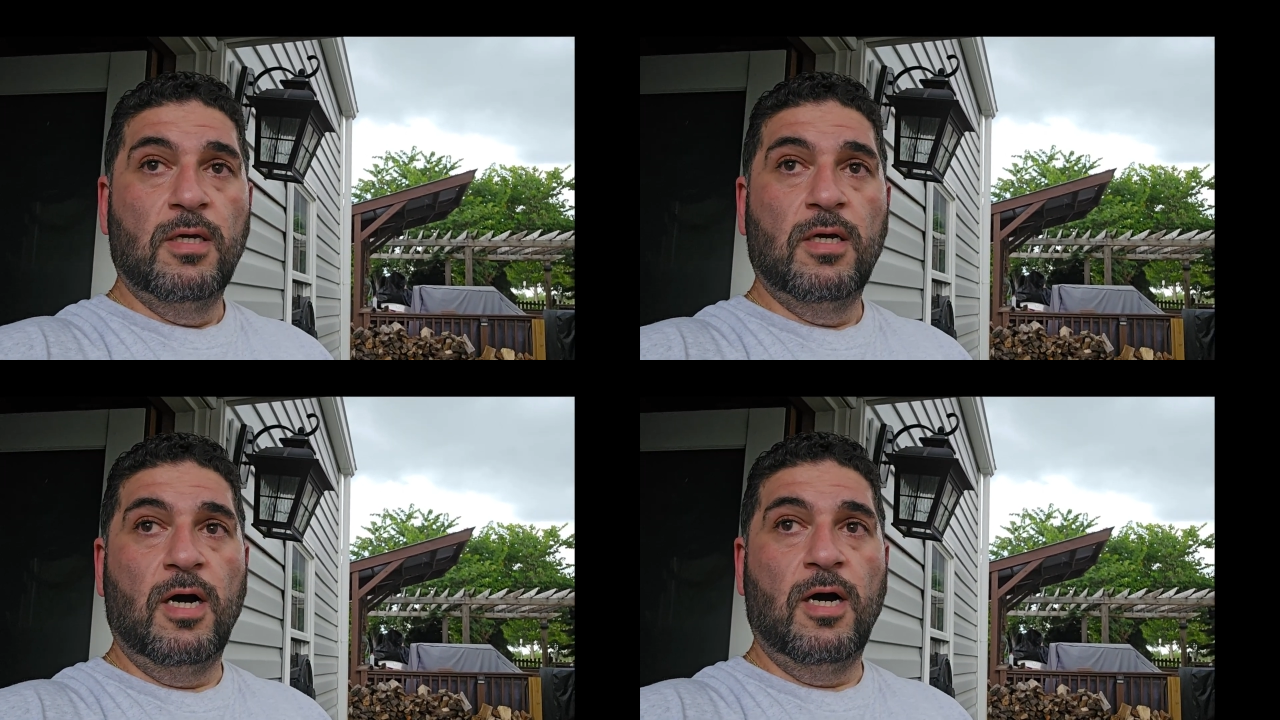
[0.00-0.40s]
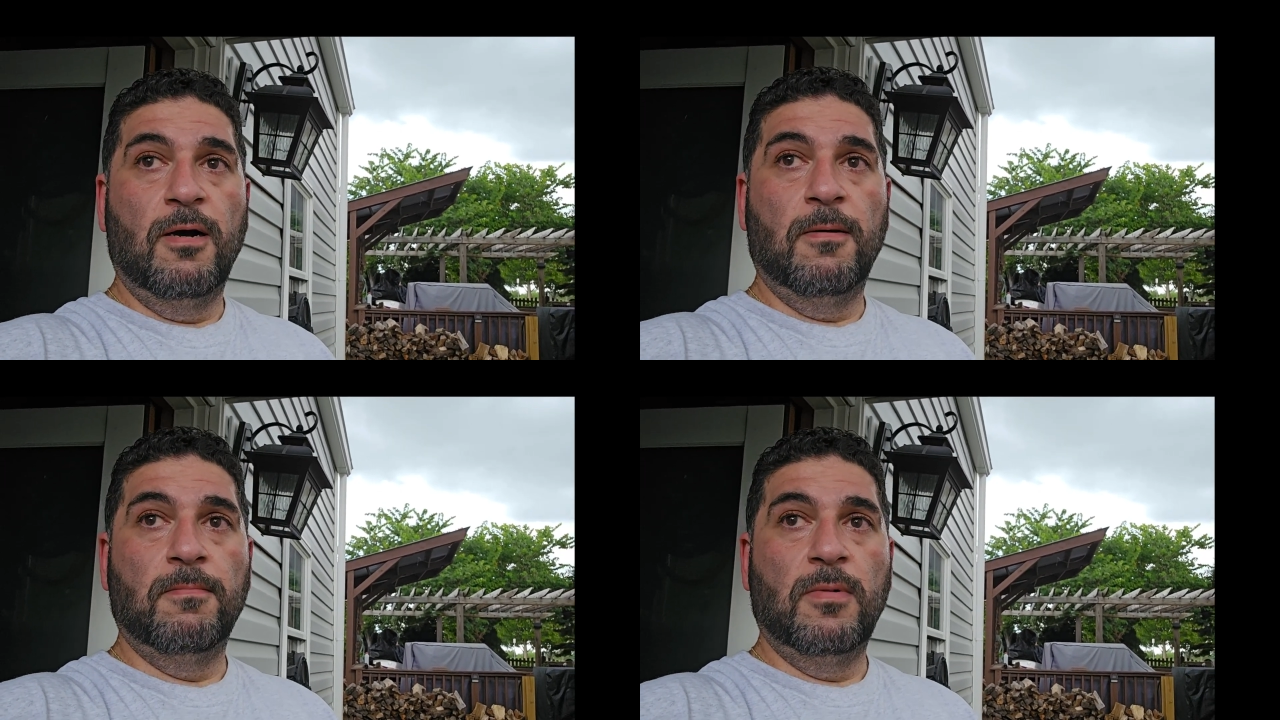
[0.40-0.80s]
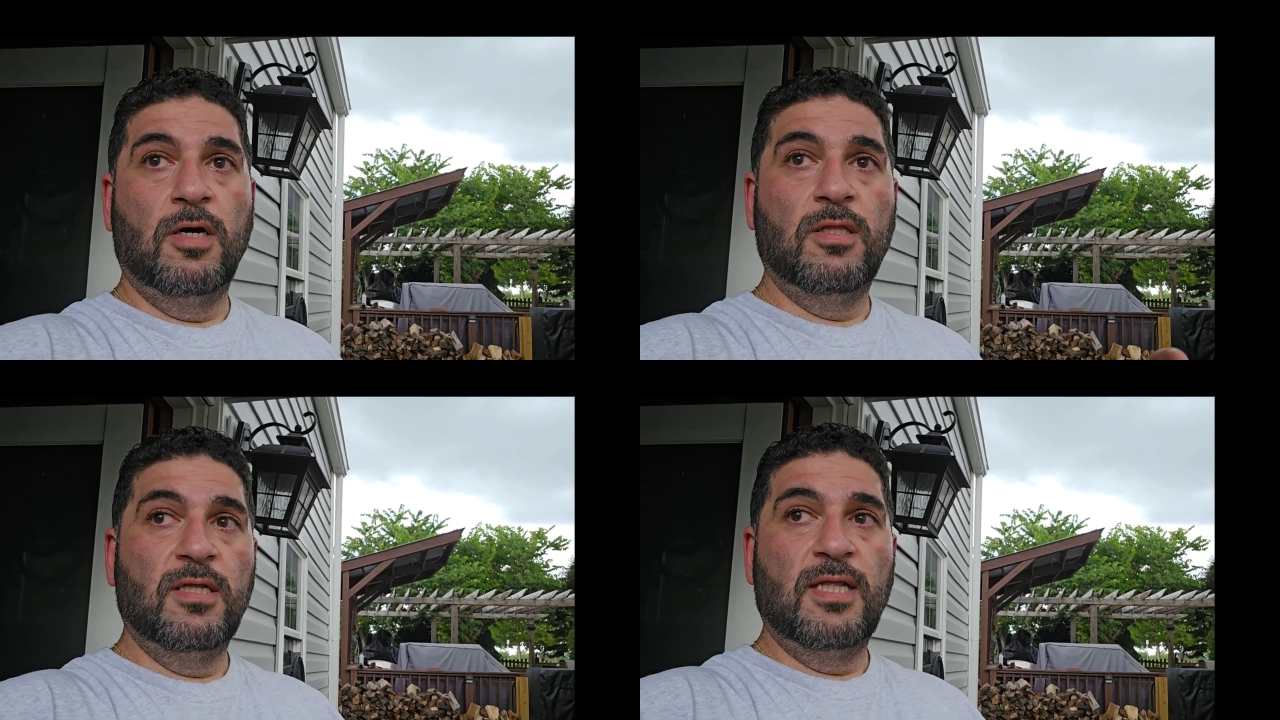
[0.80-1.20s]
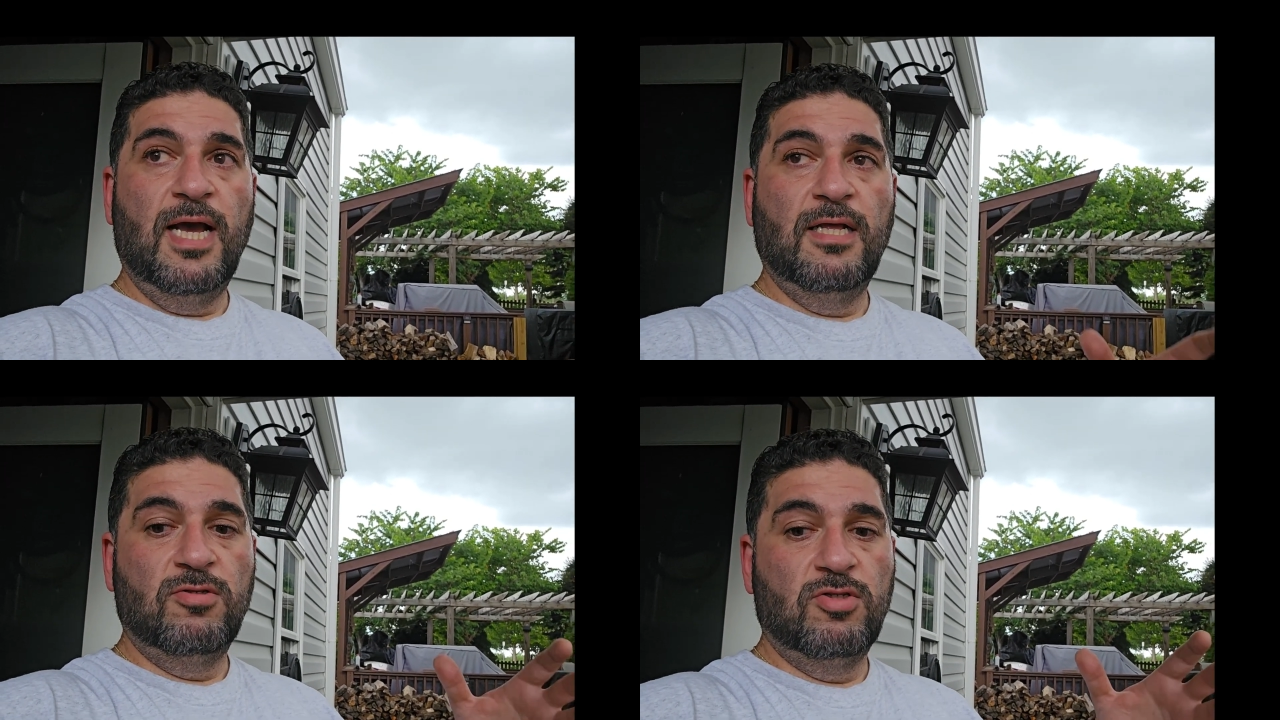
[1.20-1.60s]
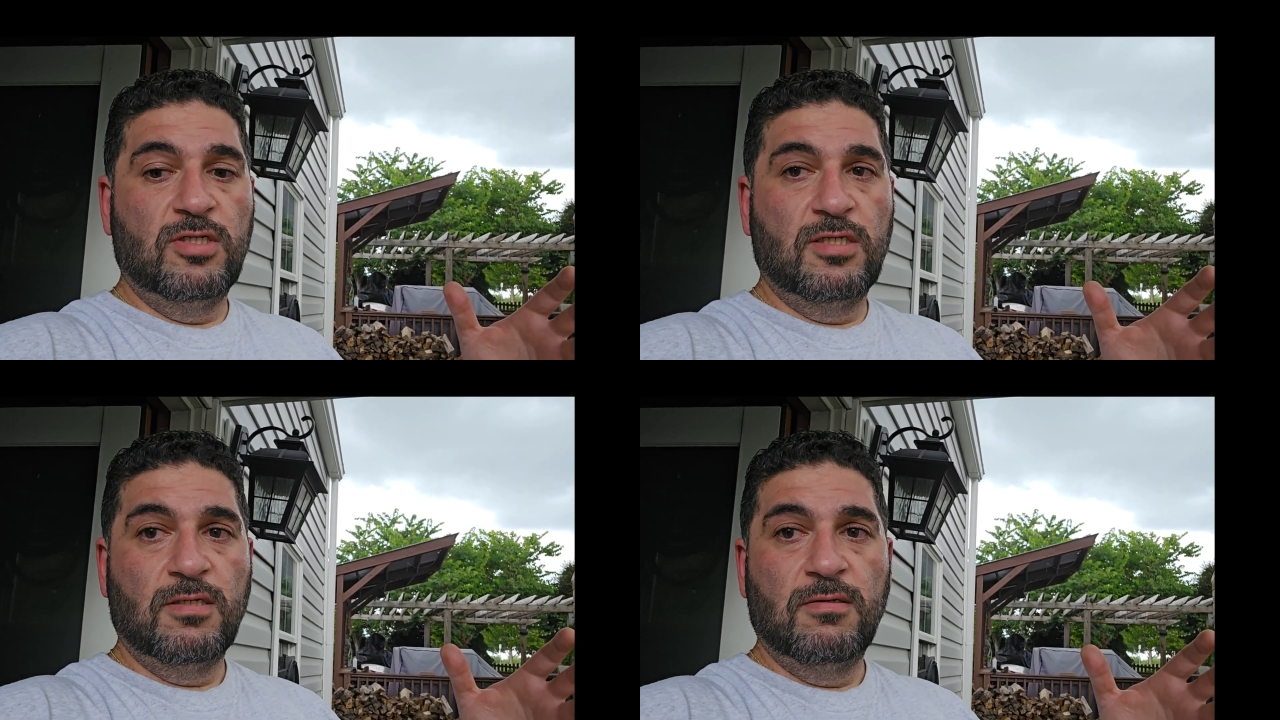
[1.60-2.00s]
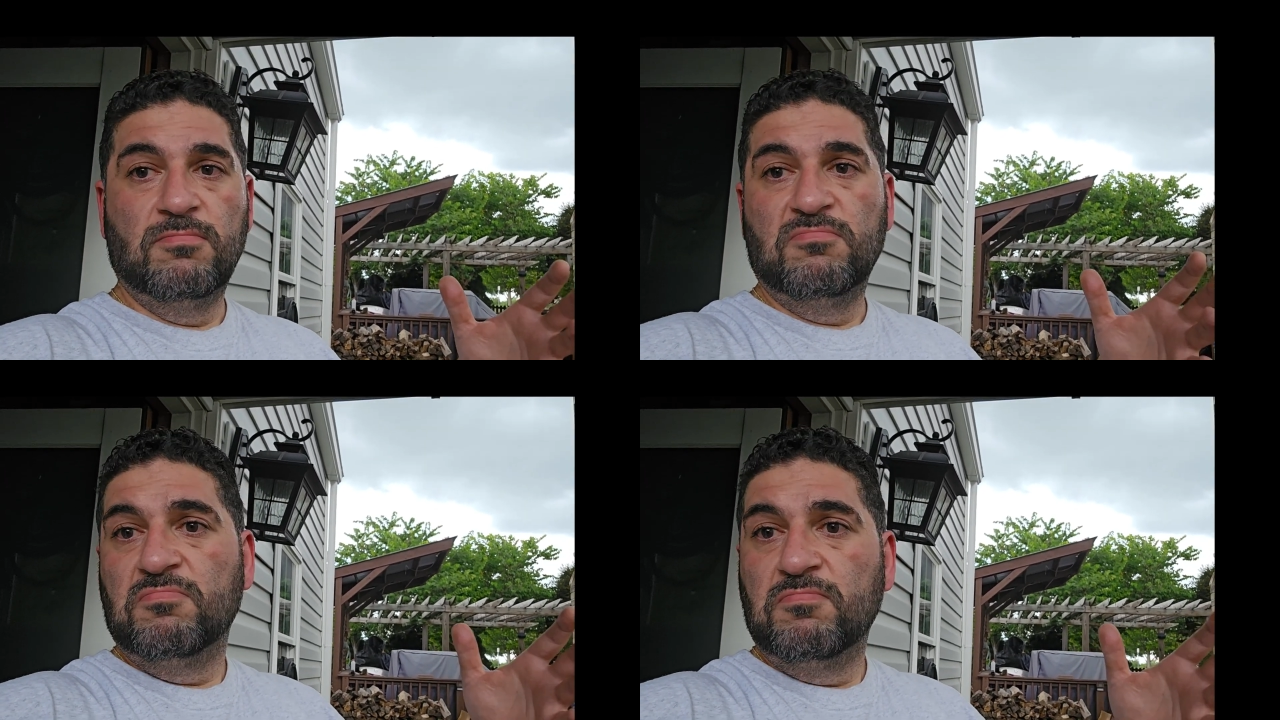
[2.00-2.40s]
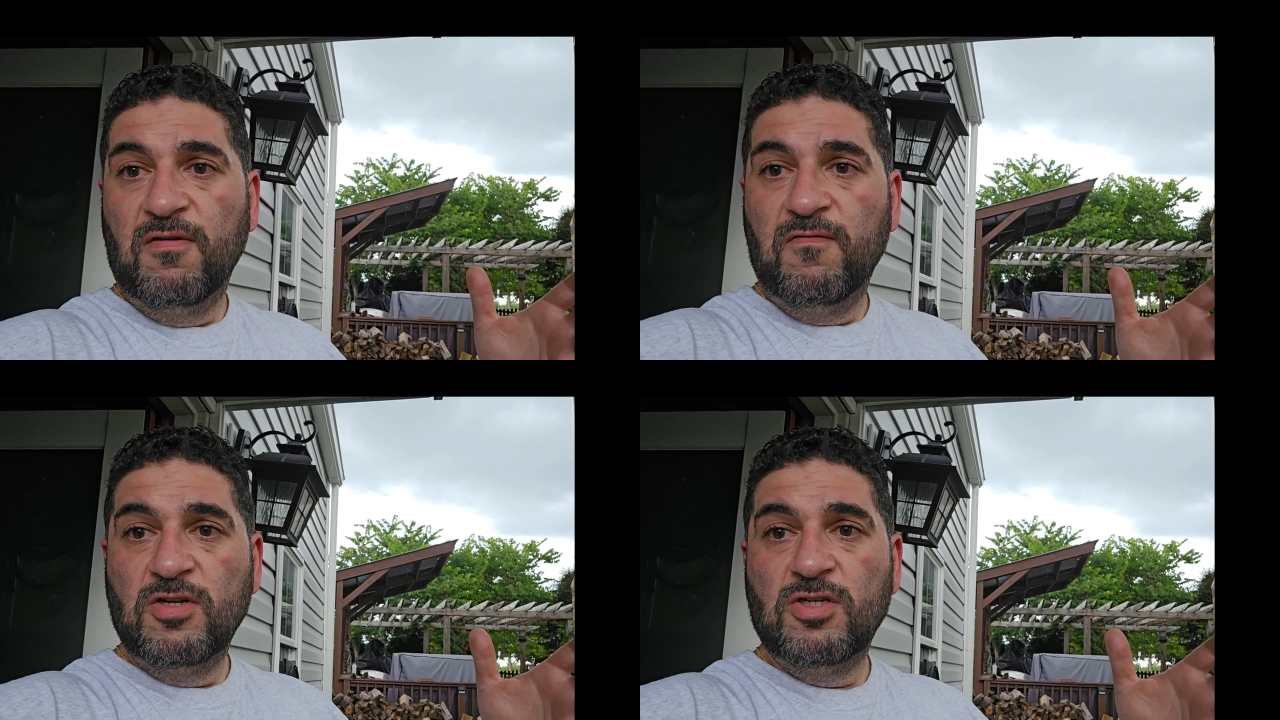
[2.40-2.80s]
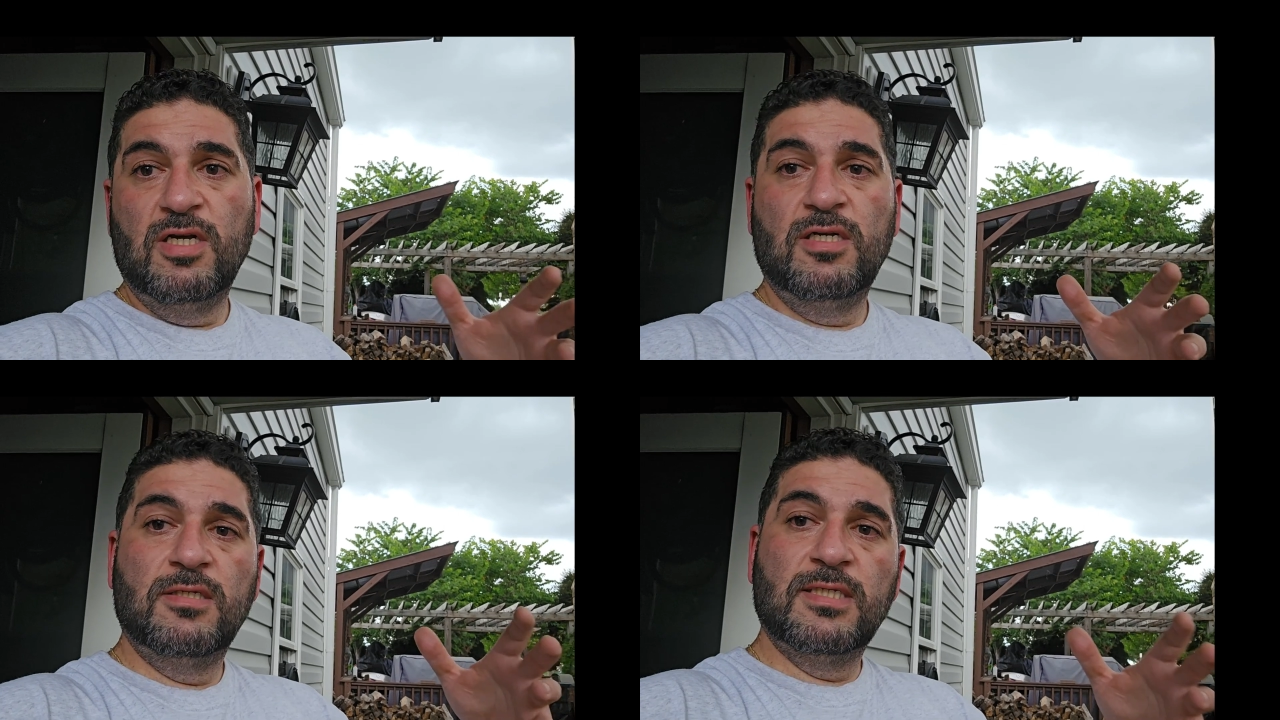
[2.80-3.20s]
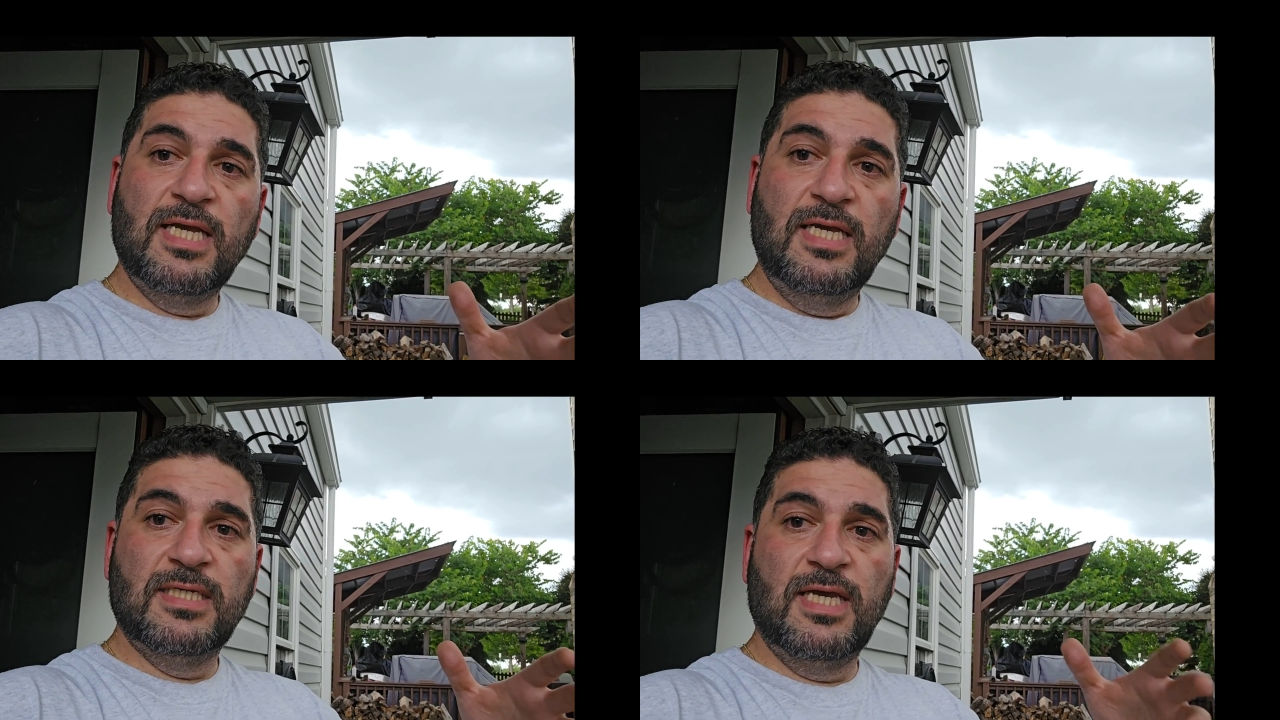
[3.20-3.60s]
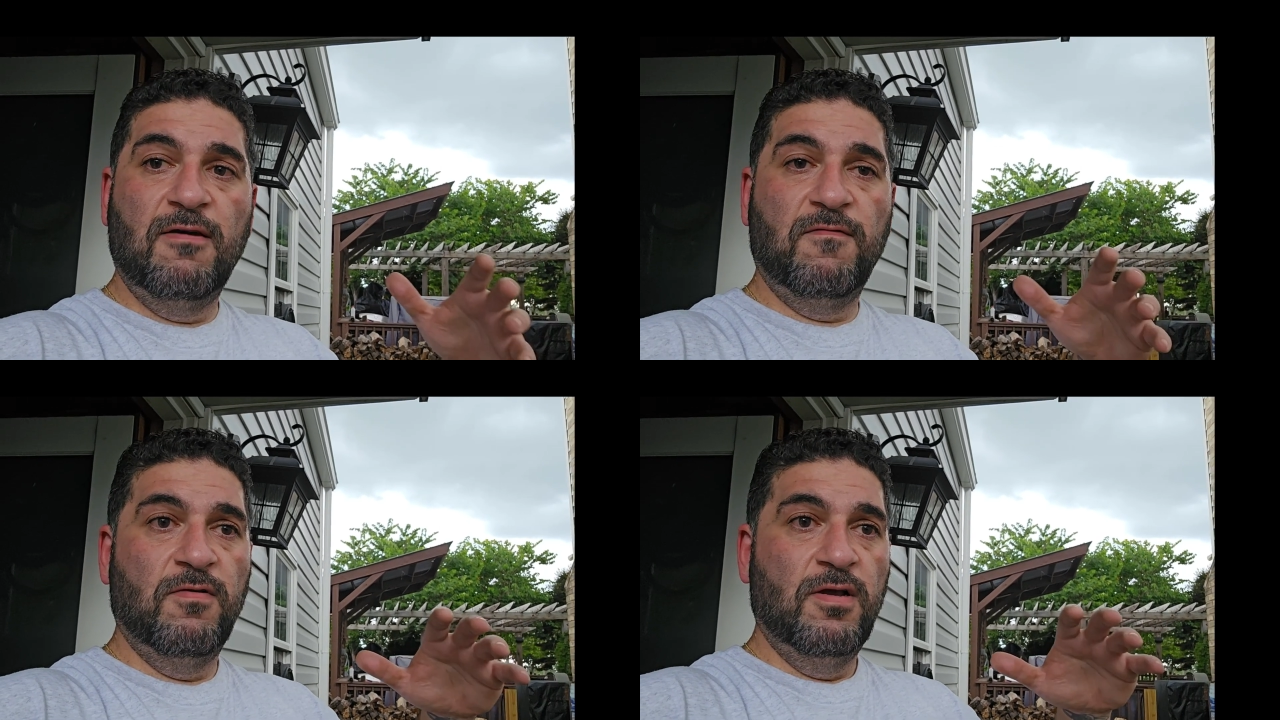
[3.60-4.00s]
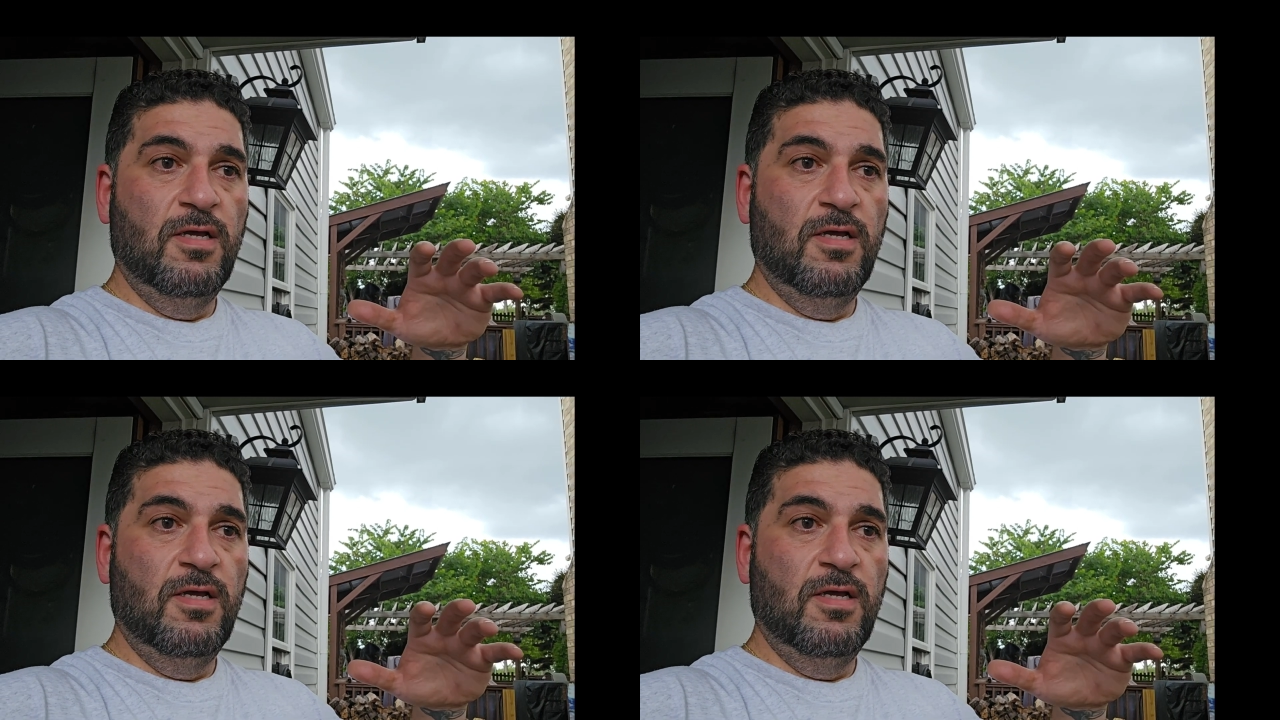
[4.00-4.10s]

Other than that, just be vigilant, stay safe,